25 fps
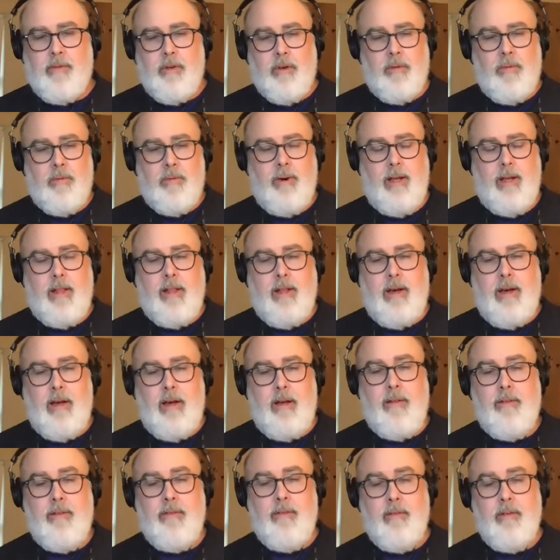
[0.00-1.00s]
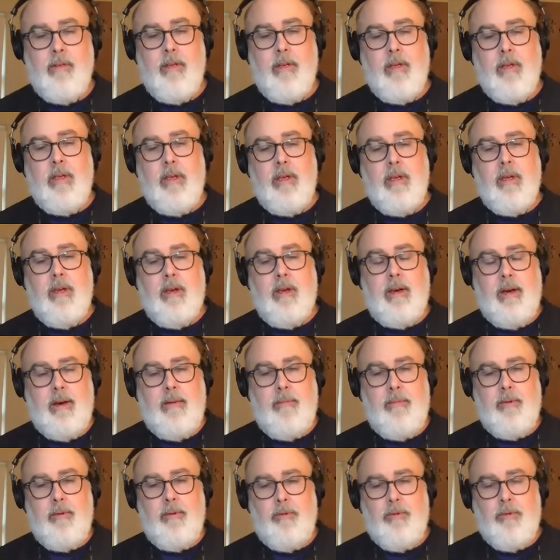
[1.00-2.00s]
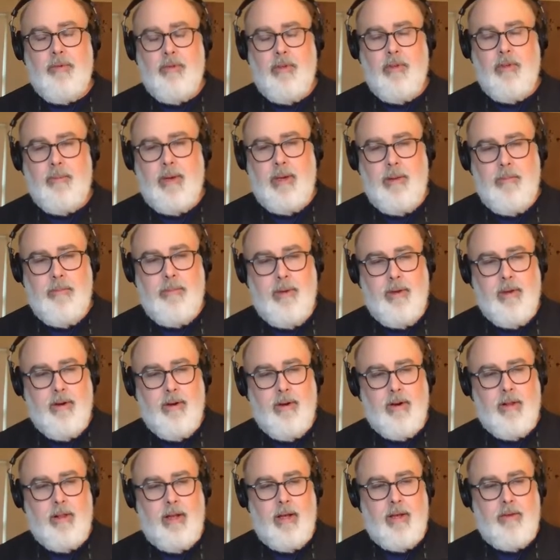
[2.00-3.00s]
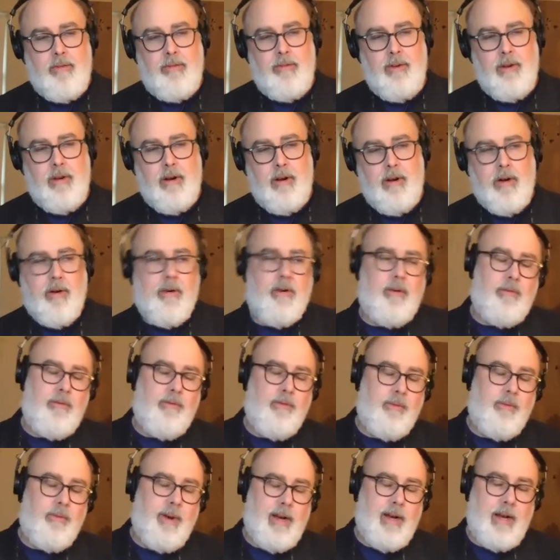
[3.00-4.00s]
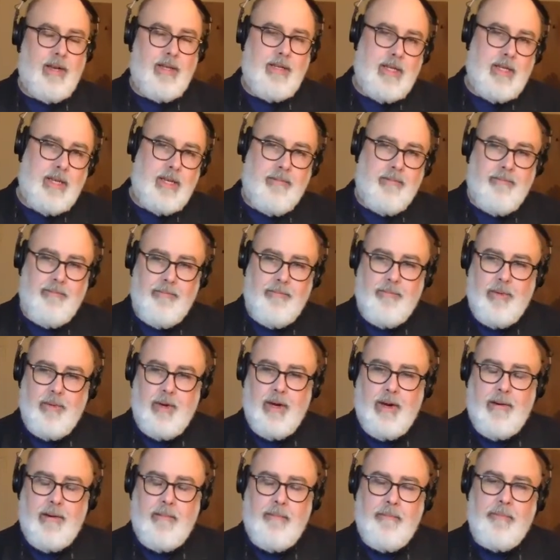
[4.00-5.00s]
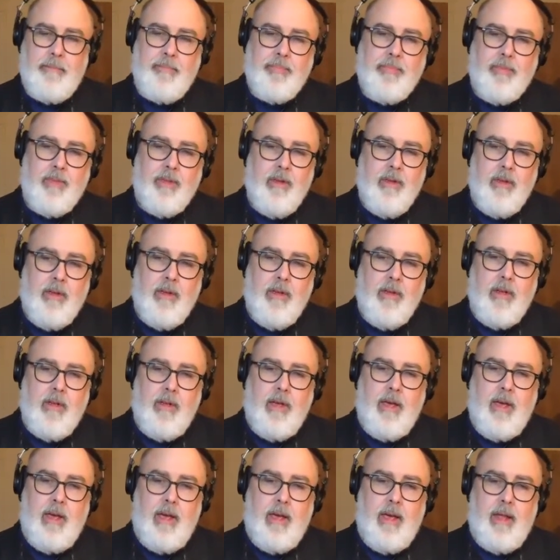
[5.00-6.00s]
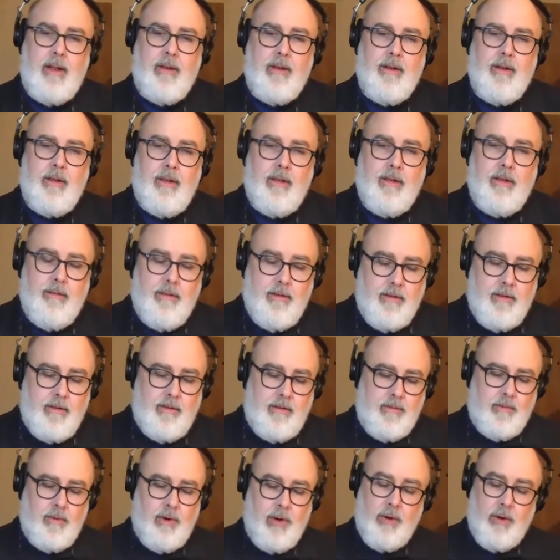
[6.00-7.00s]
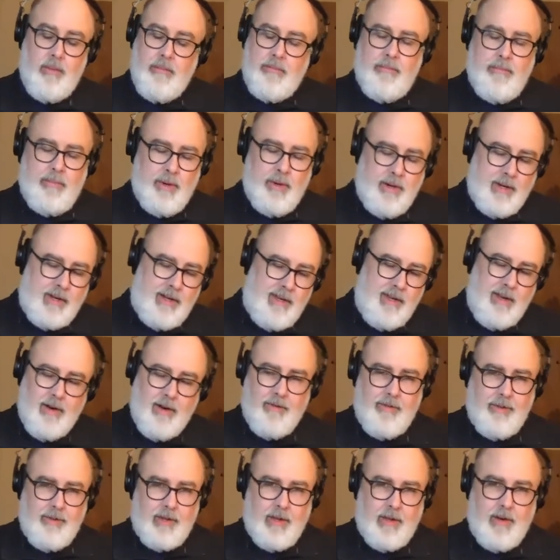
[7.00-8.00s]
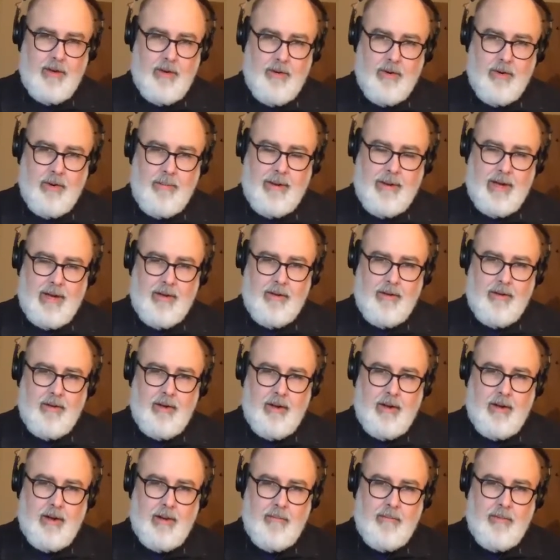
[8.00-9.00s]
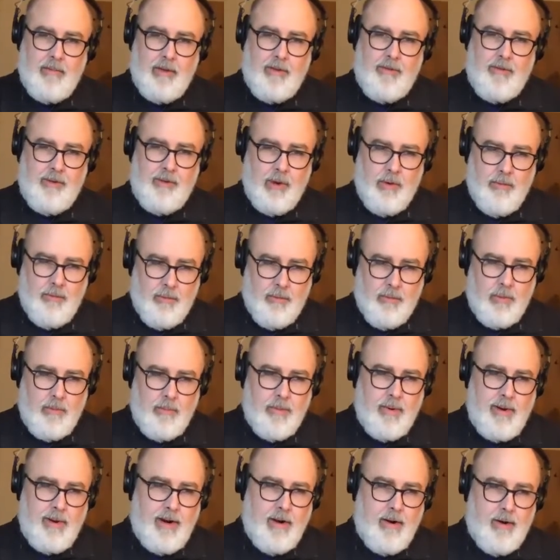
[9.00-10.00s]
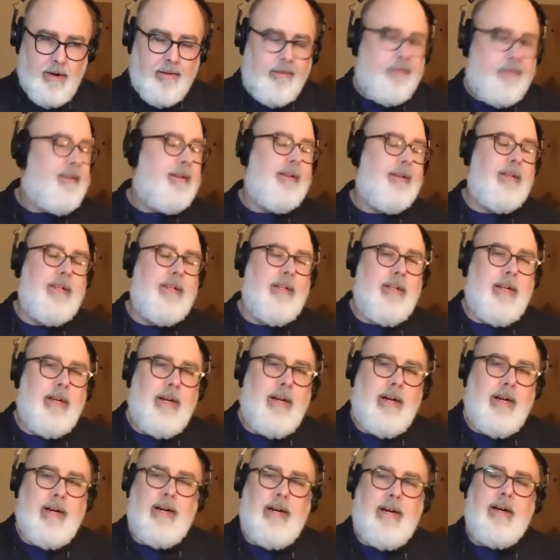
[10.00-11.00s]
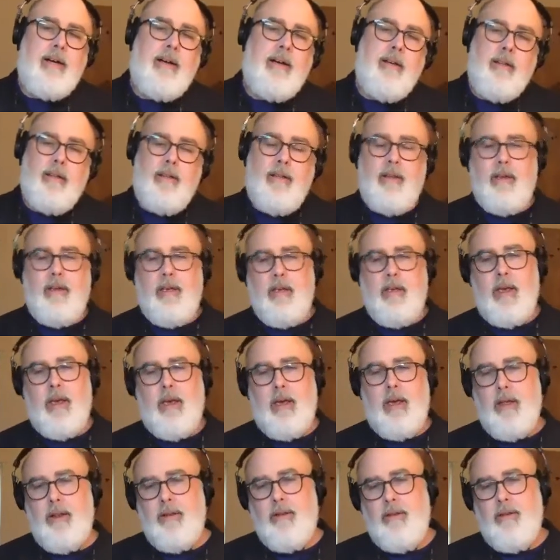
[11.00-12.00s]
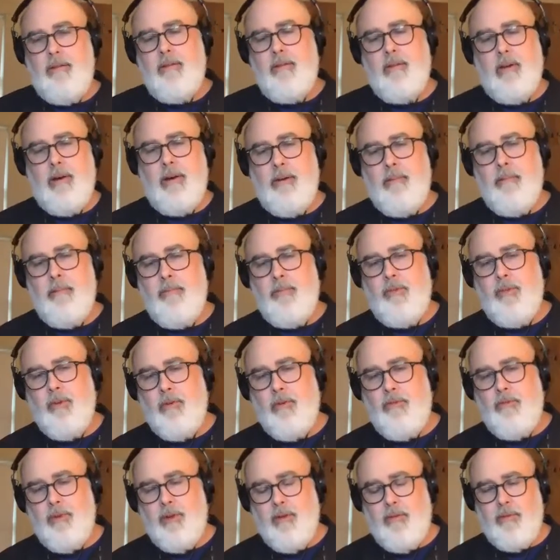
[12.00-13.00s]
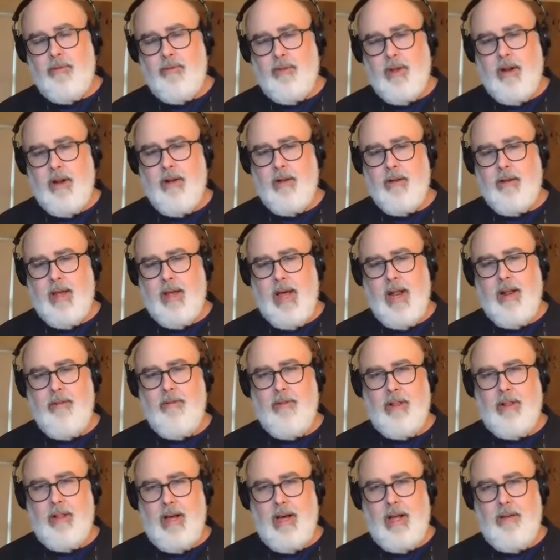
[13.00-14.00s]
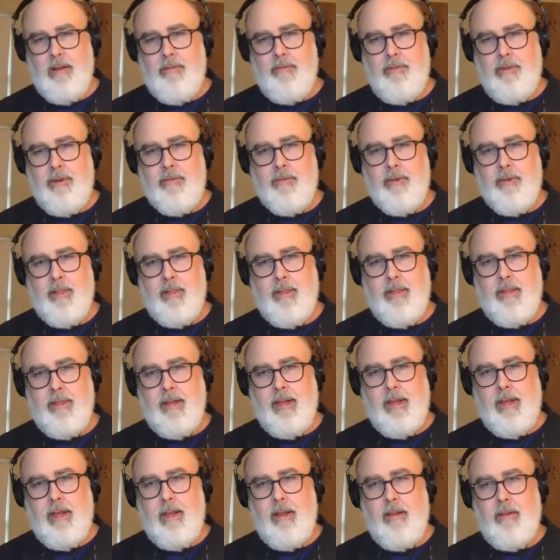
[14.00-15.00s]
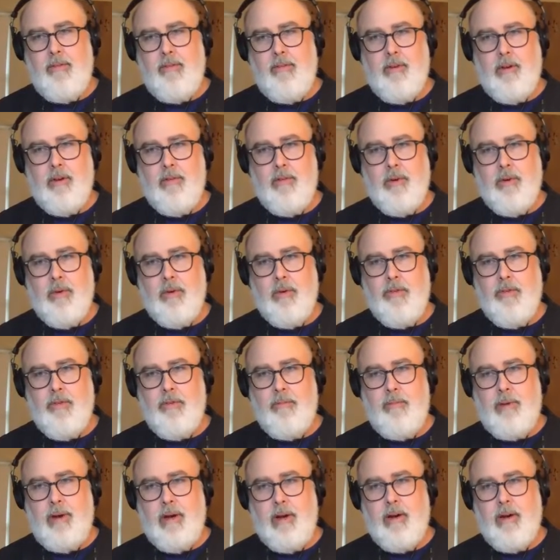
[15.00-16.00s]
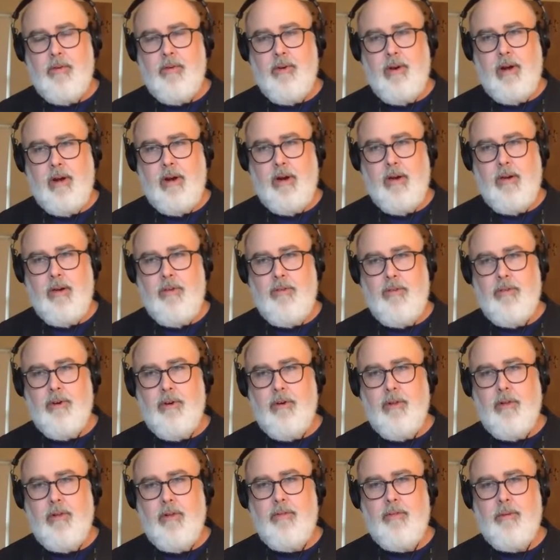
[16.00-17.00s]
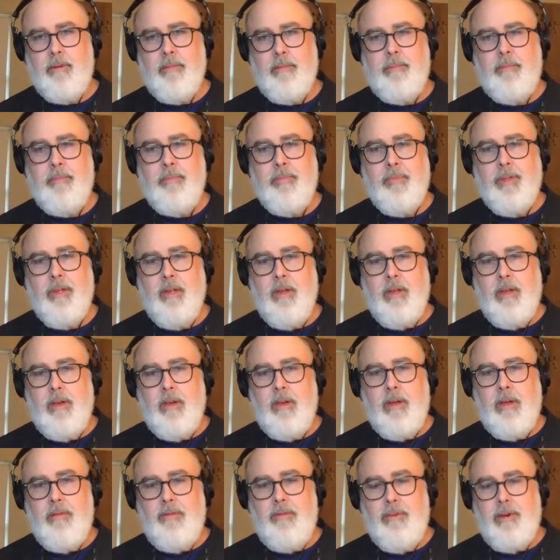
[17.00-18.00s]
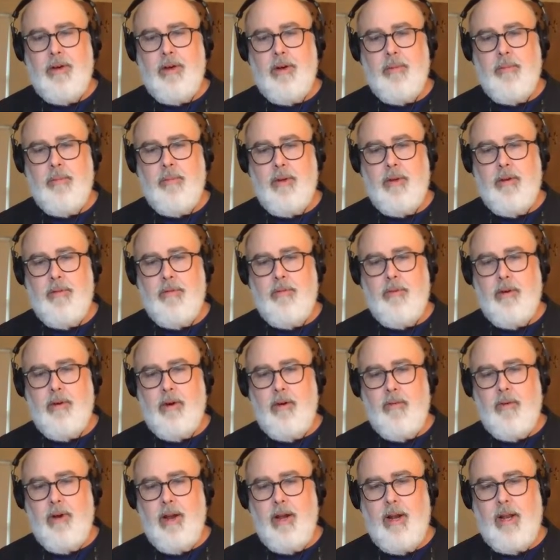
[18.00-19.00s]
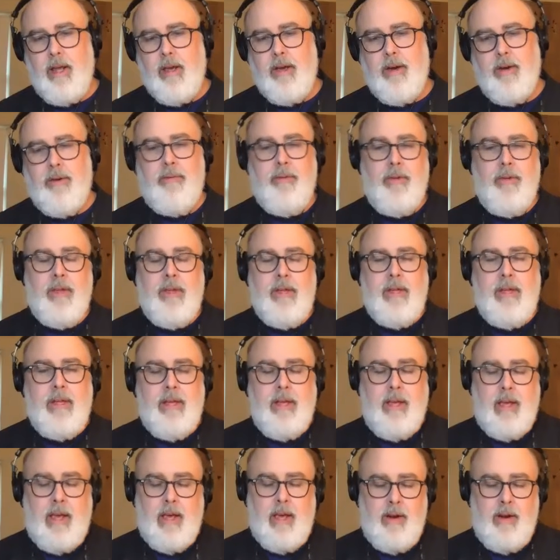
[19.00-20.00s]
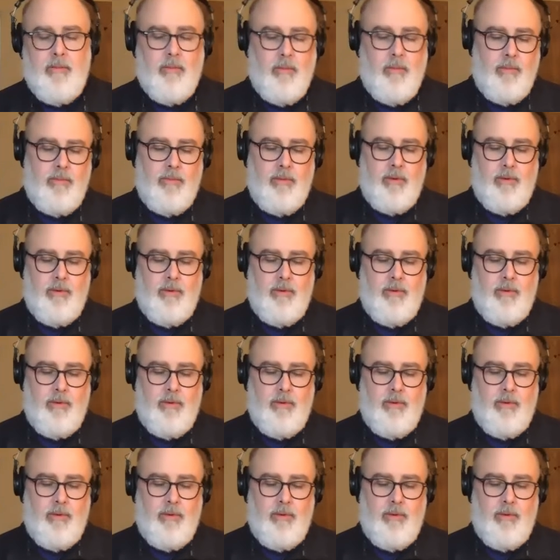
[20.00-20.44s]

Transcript: called White Lies that was released by NPR last year, or 2019. And wrote a book years ago about a stone fruit breeder. So I've done kind of a lot of different things over the course of my career in journalism and film and radio. And